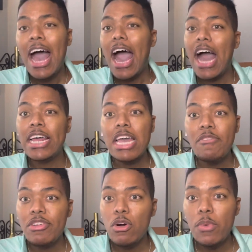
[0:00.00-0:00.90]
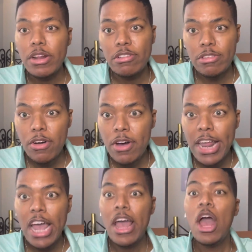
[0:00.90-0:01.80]
I didn't even know where to start
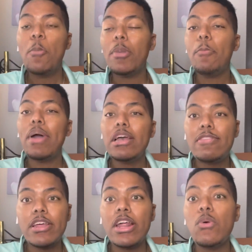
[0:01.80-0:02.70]
at. But basically,